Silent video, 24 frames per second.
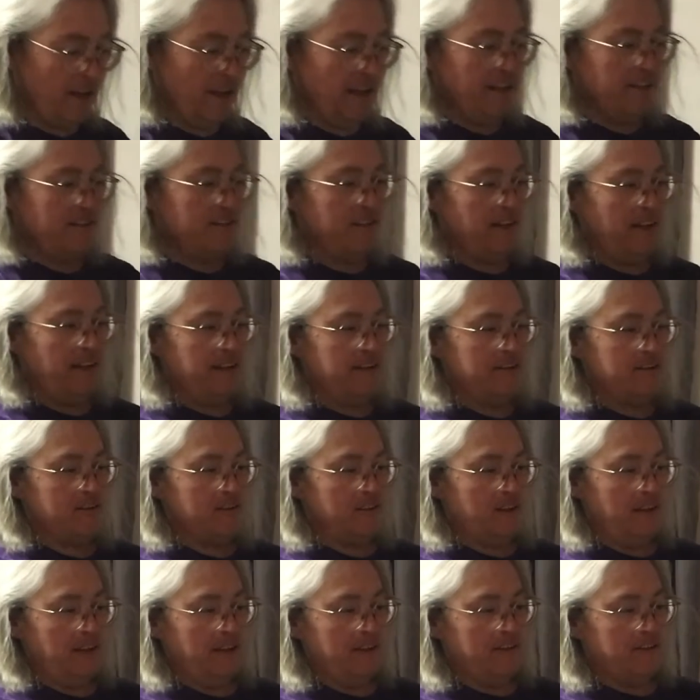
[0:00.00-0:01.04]

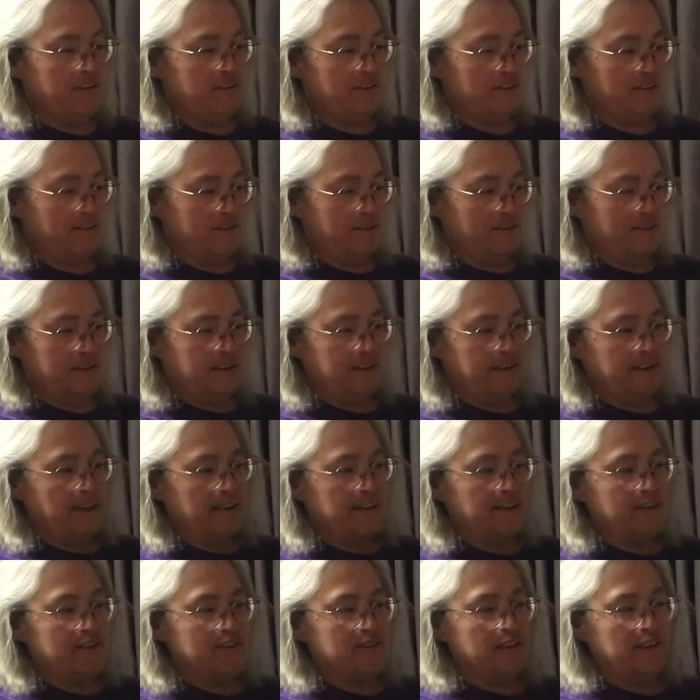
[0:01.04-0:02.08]
it's
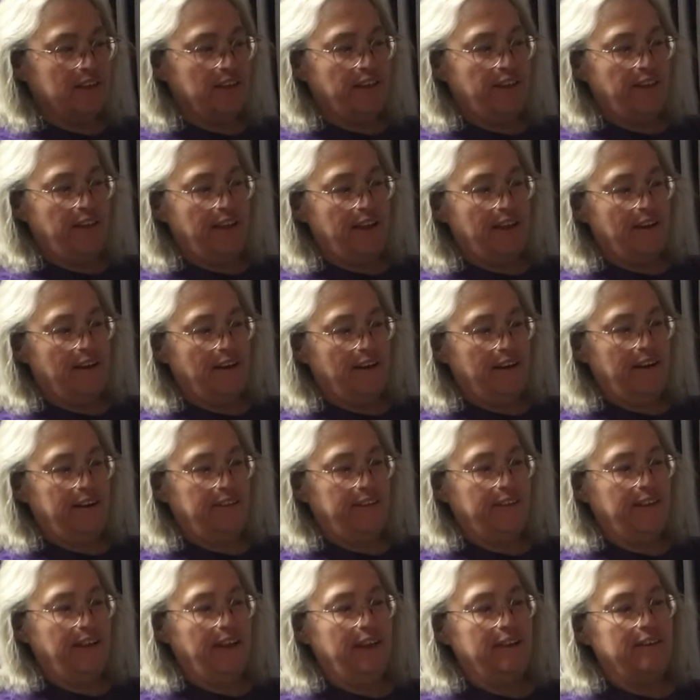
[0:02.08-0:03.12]
got this little thing on
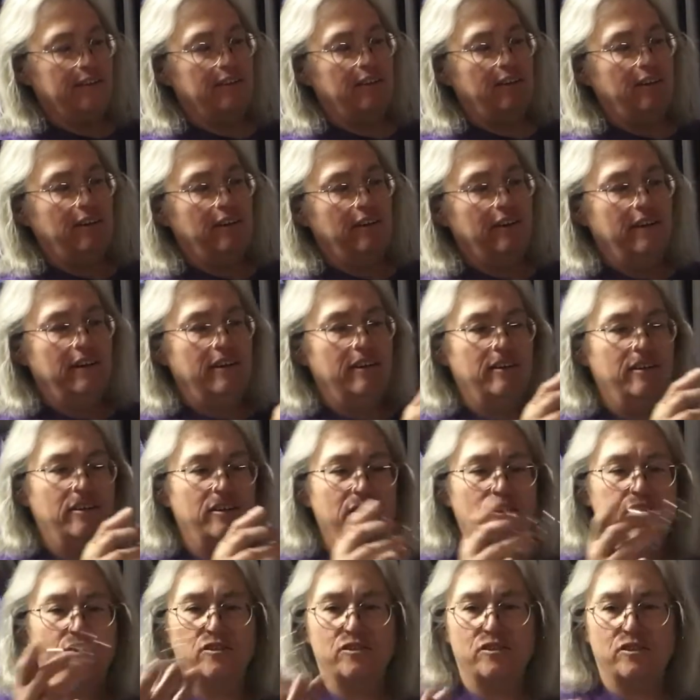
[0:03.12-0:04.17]
it that
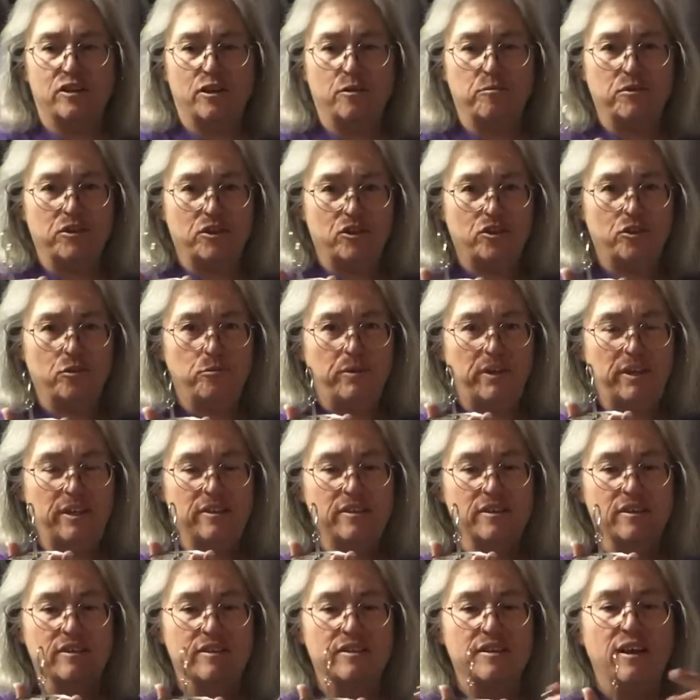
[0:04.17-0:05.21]
comes in two
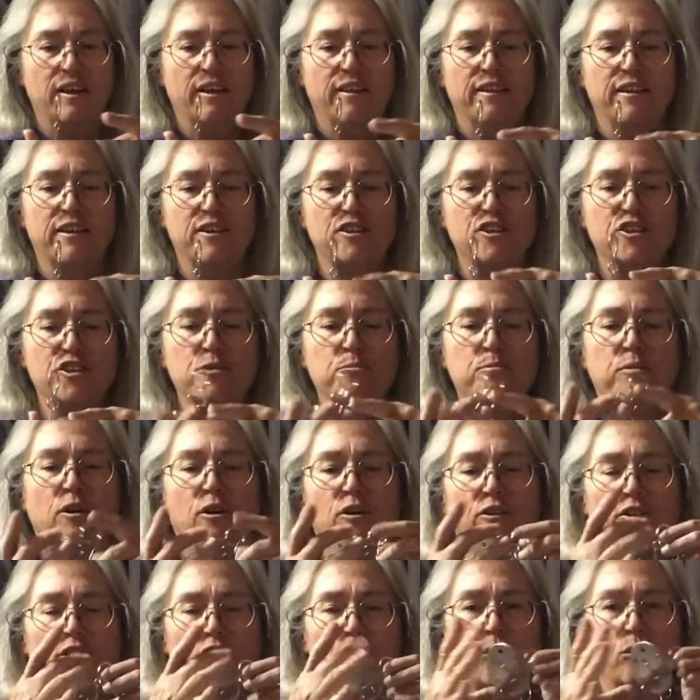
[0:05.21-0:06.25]
pieces. This is the
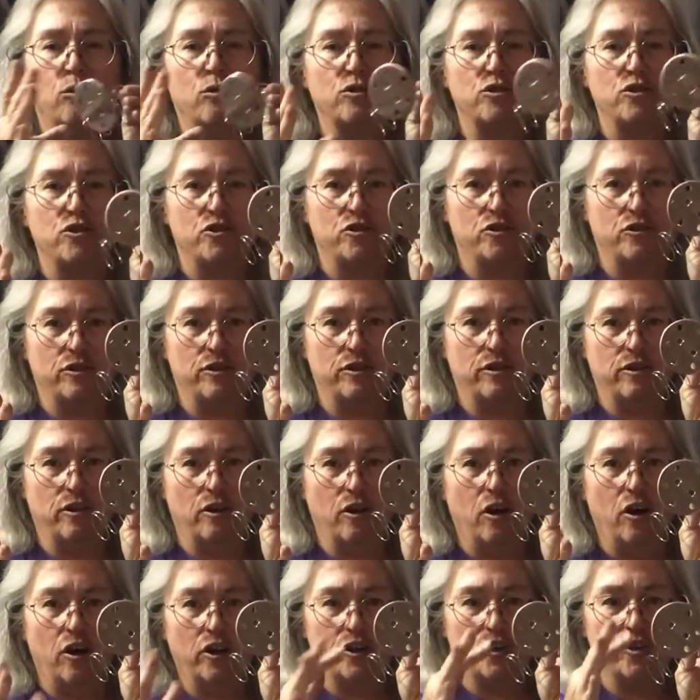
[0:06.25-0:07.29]
part that holds
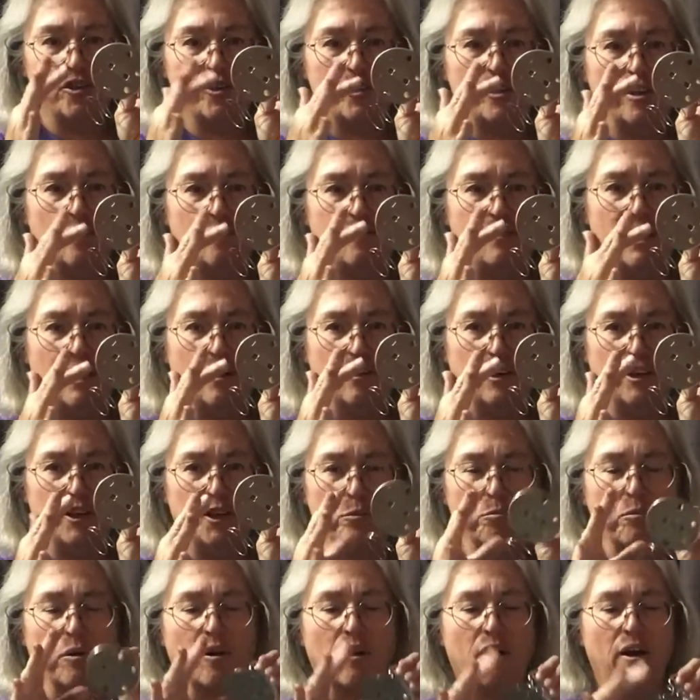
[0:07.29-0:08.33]
all your stuff down in
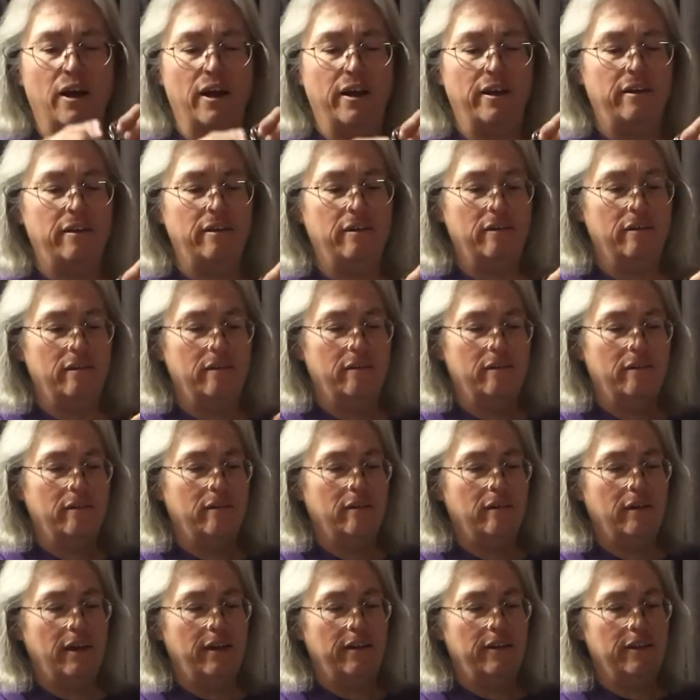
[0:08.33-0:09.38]
the brine.
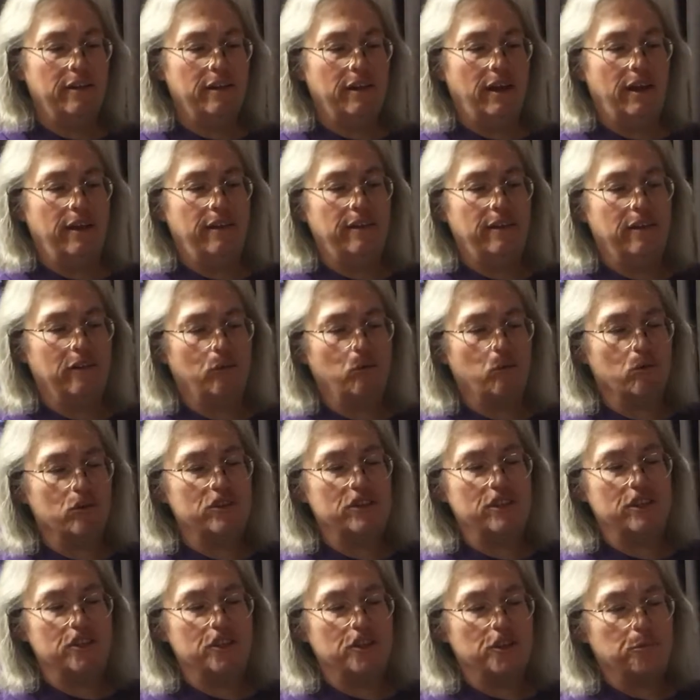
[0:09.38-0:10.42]
And of course
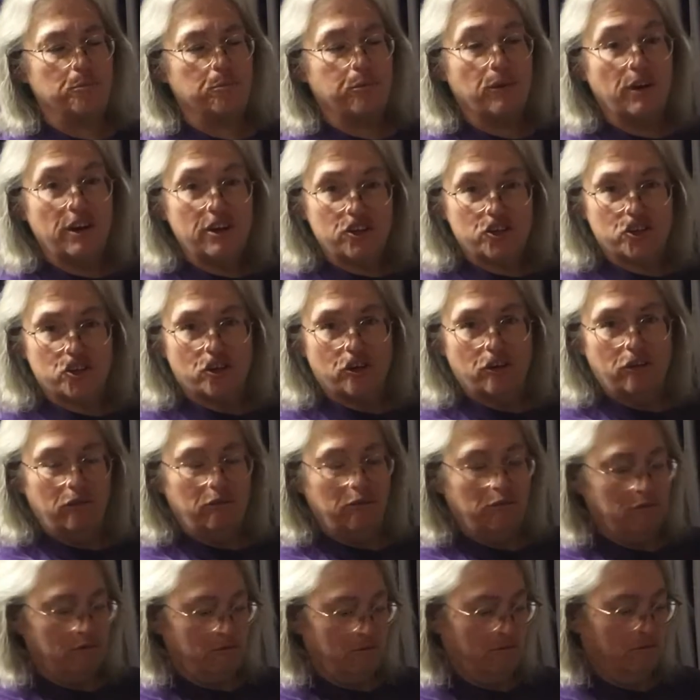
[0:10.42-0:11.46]
this is the pressure.
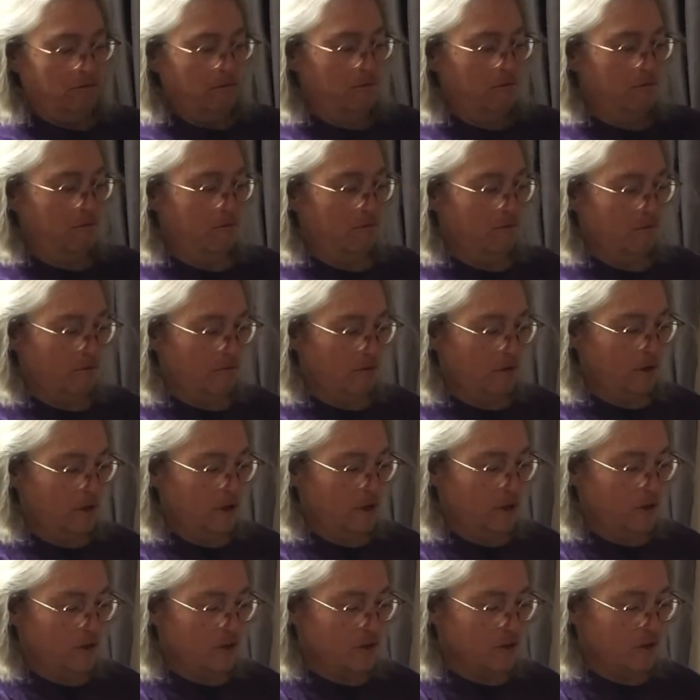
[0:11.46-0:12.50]

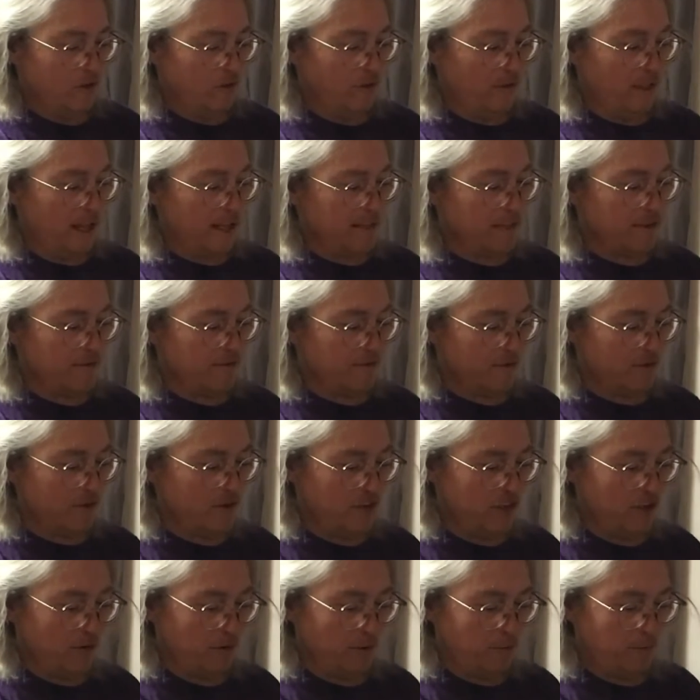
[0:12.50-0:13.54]
So that's the first
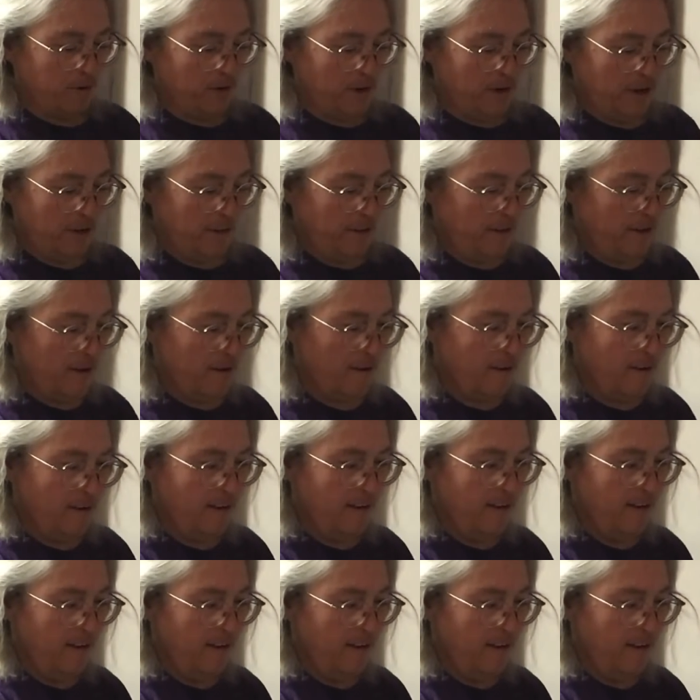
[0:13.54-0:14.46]
thing we put in there.